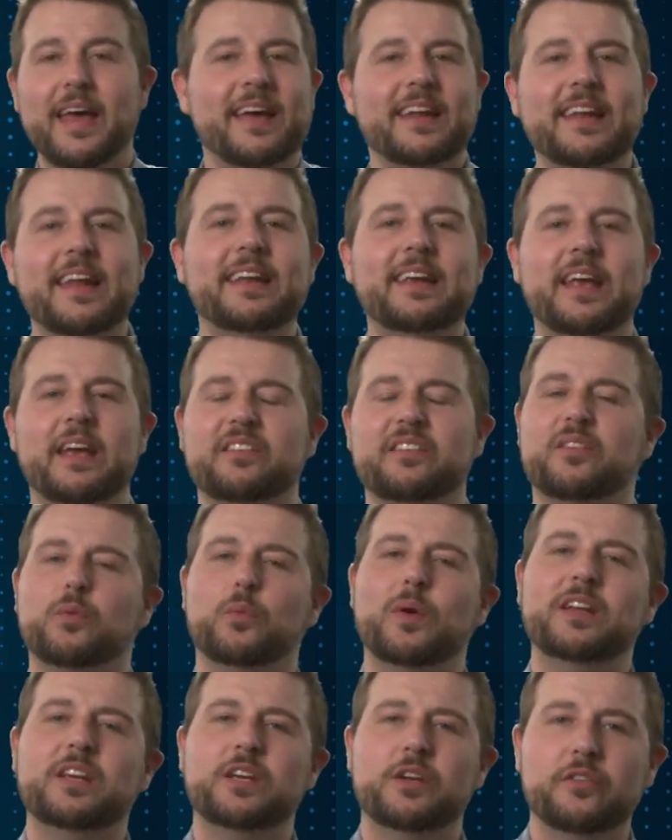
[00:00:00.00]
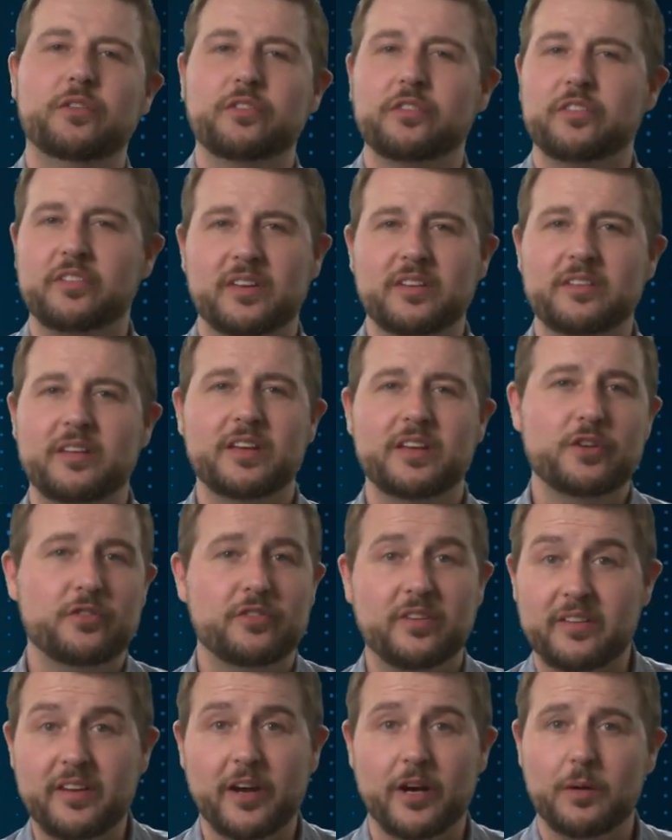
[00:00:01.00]
In any case, the Reddit users continue
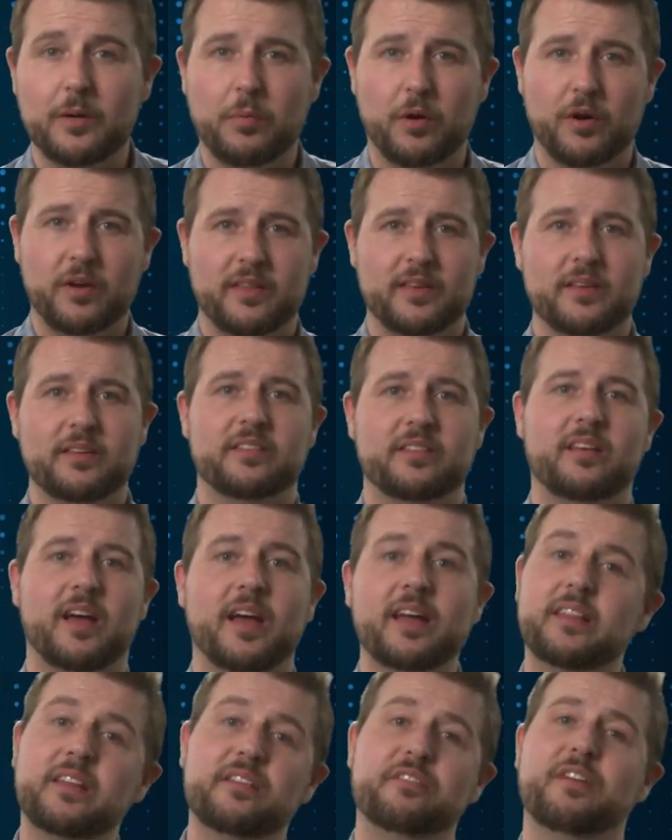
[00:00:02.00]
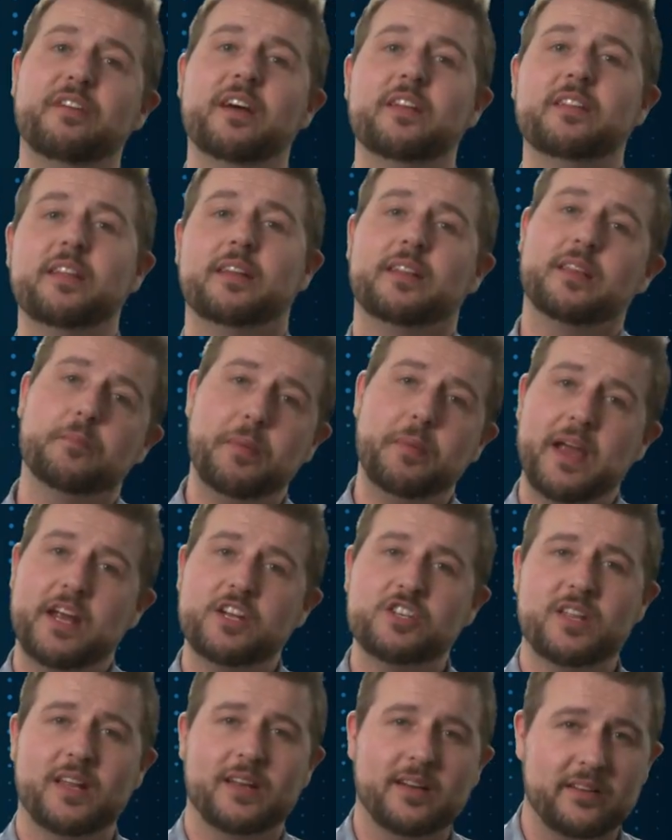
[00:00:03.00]
to tear apart this site. They found that the
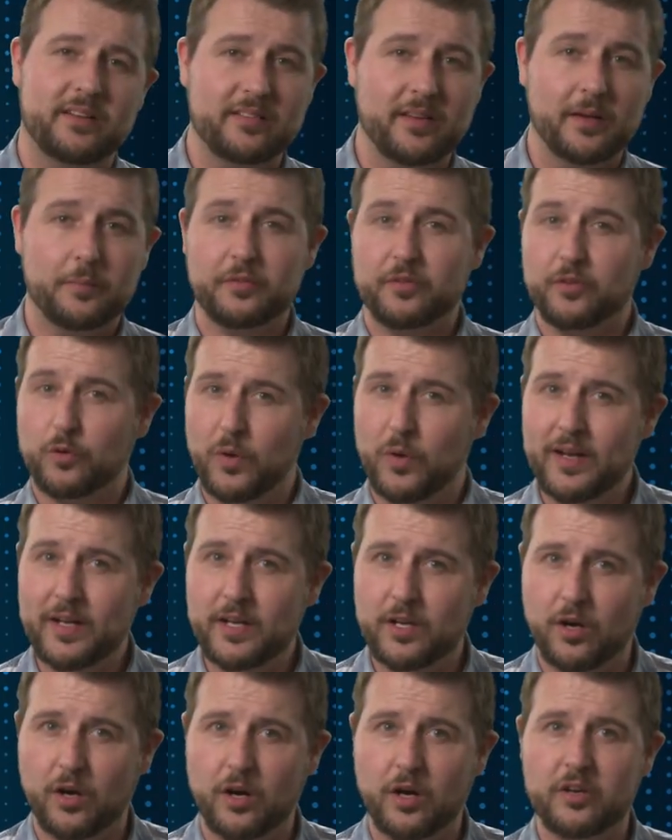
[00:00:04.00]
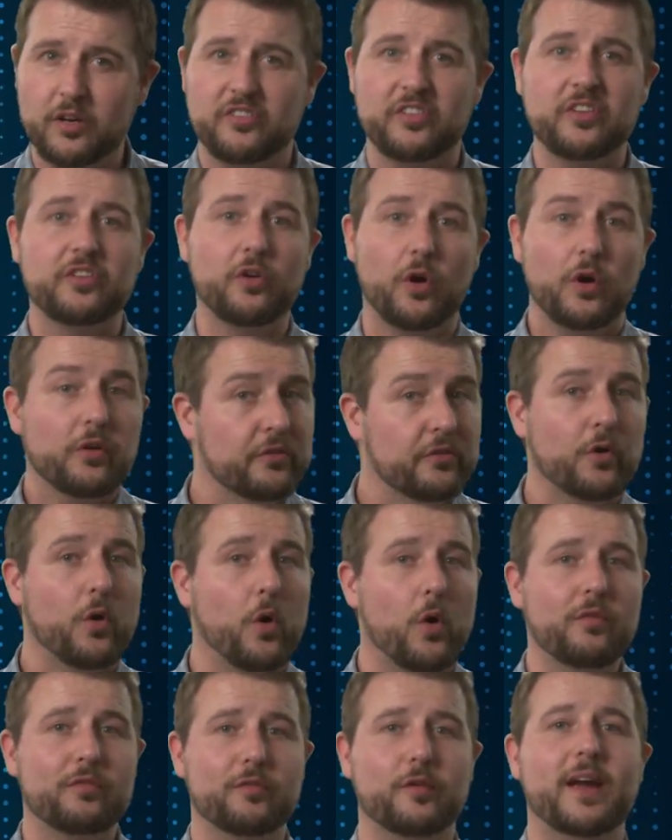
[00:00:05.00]
page that accepts credit cards is also
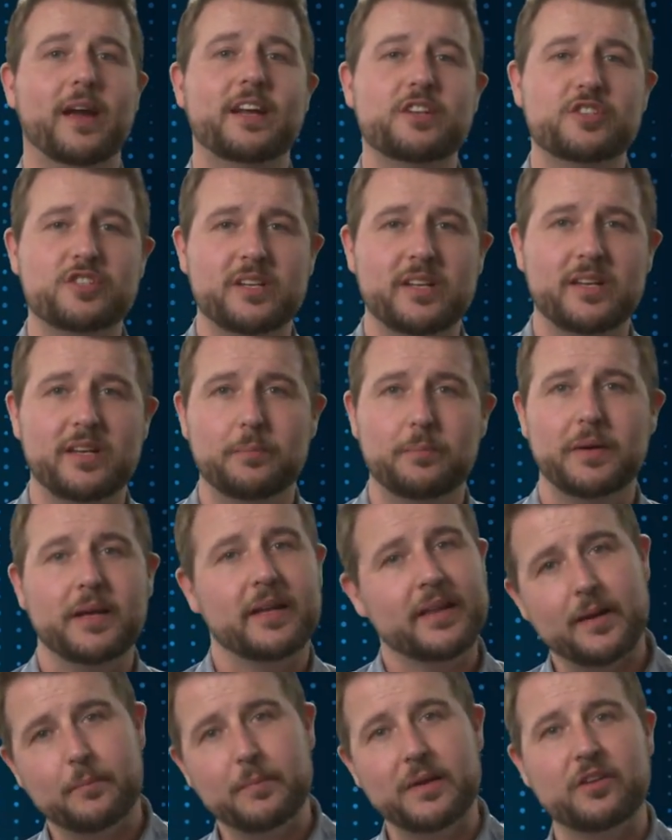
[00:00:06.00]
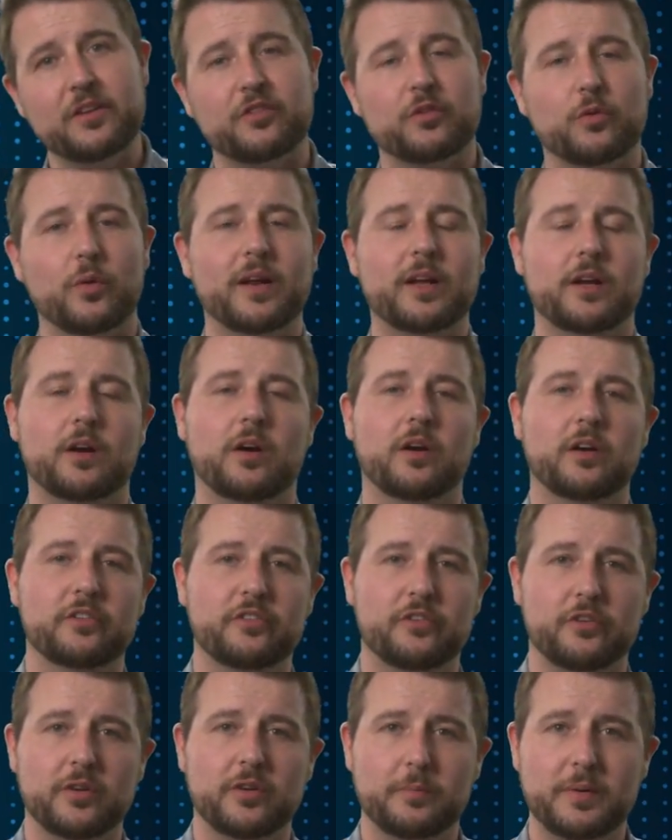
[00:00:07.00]
over HTTP. That means credit
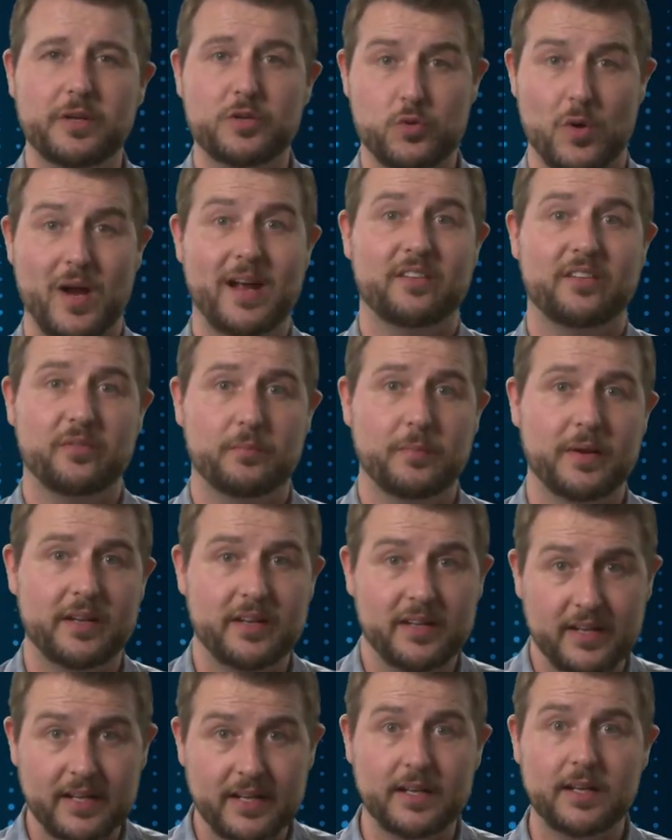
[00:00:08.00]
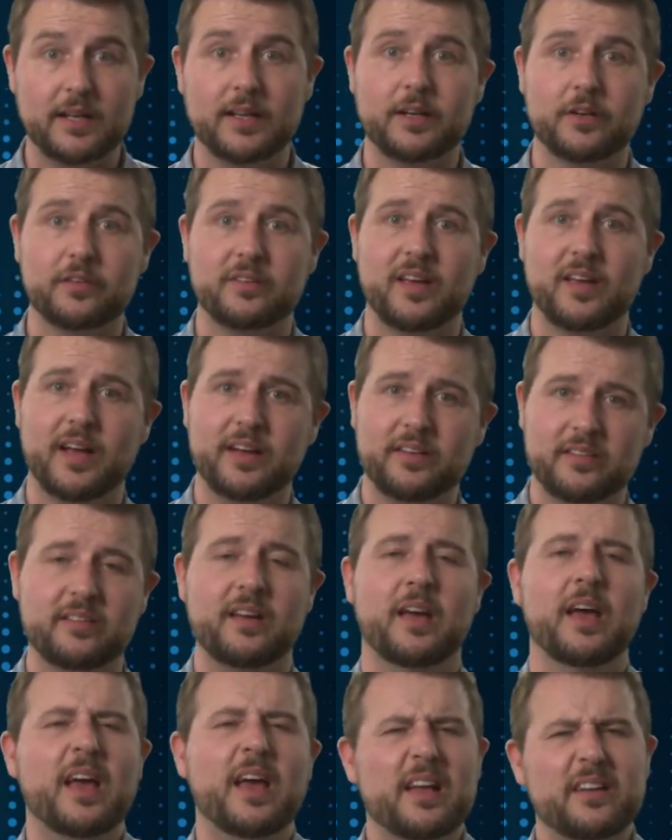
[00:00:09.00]
cards could be transmitted in clear
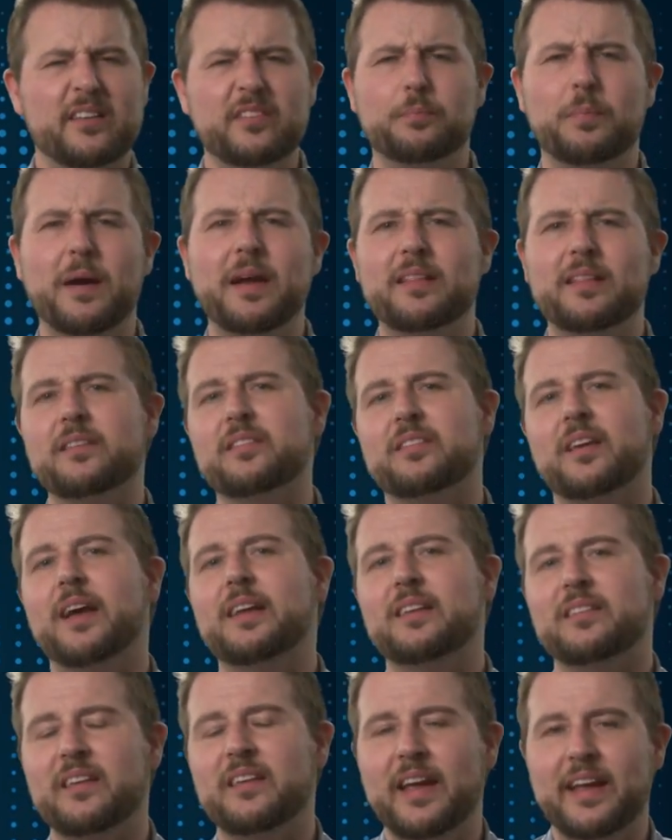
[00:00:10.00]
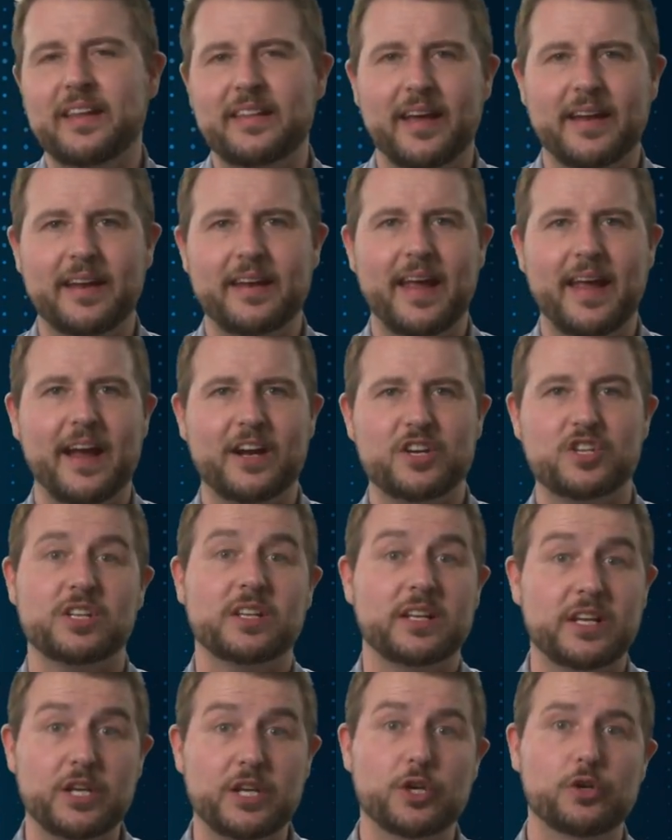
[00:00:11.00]
text, despite the site saying that it
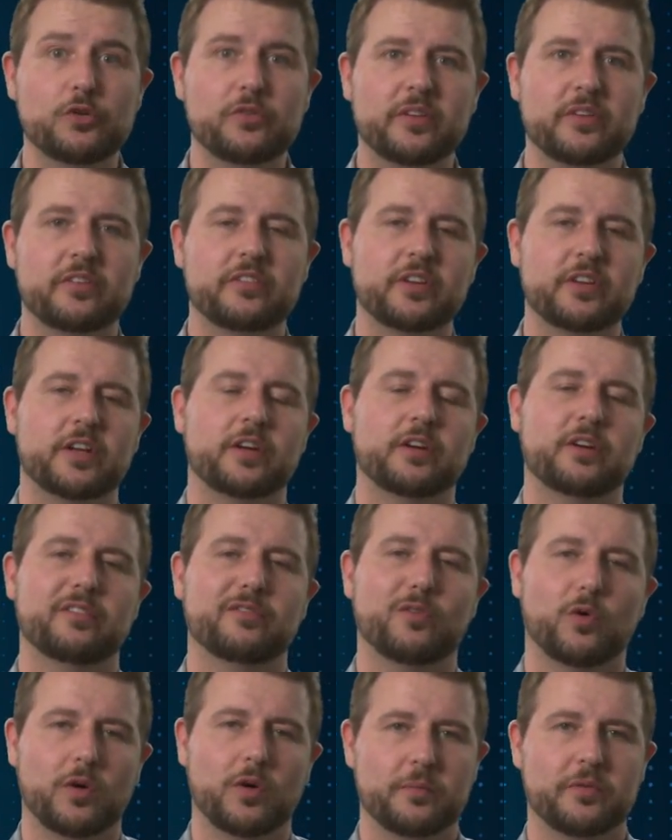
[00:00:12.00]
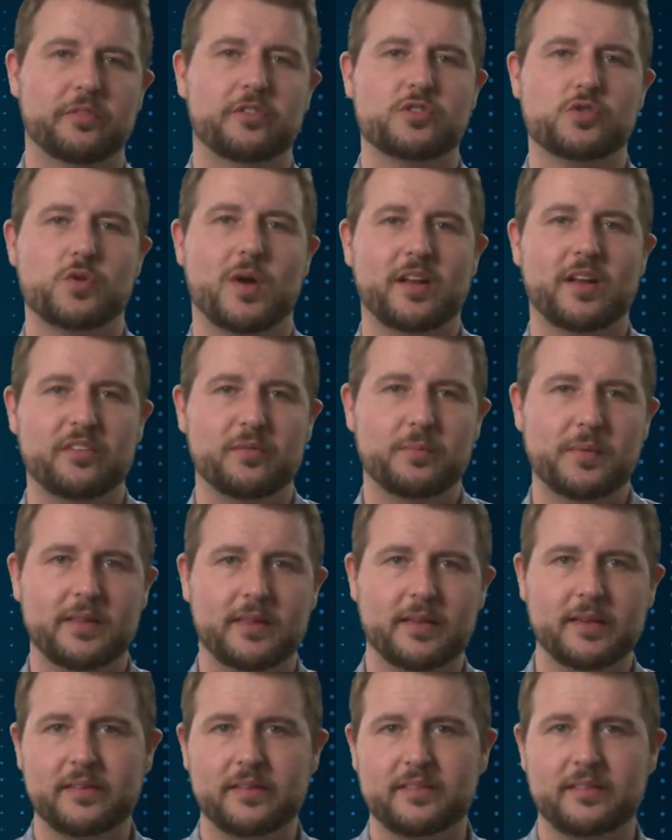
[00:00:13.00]
actually uses secure forms to transmit
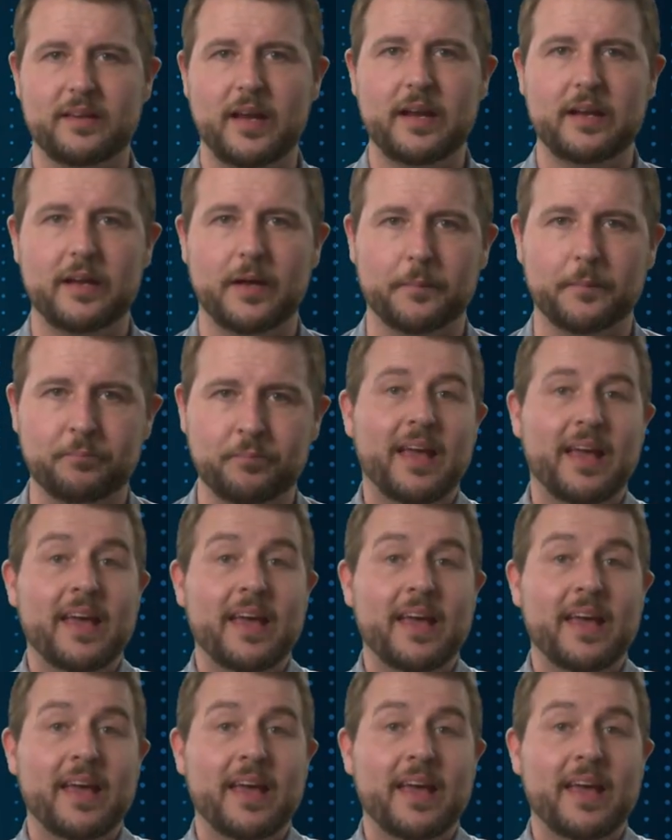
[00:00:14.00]
transmit this data.